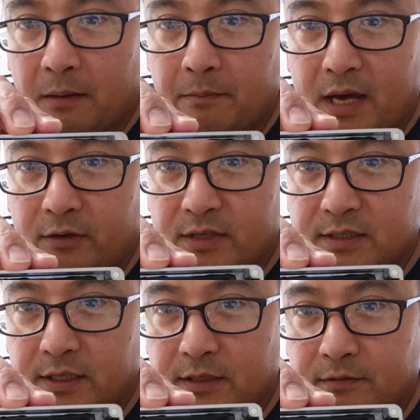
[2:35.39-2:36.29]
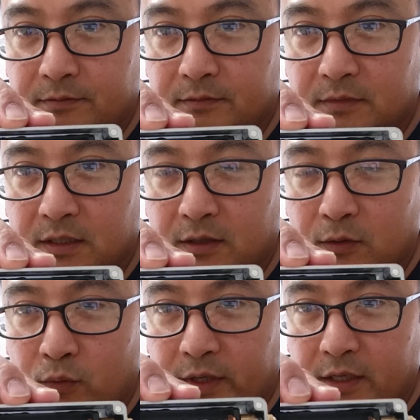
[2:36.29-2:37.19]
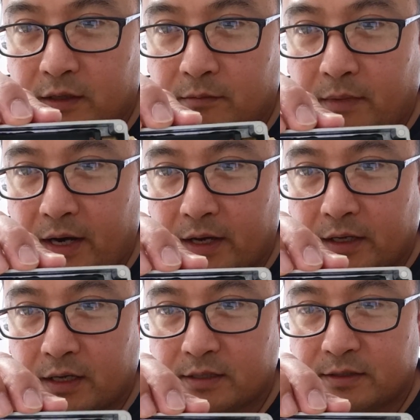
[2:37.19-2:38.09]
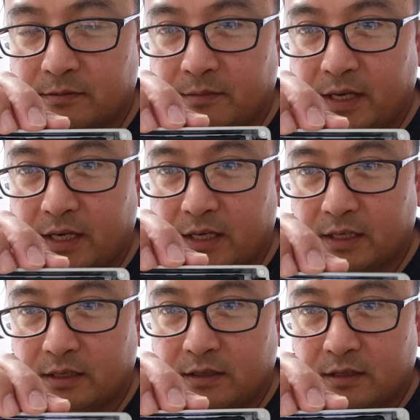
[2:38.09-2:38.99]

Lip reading: battery sled with my custom made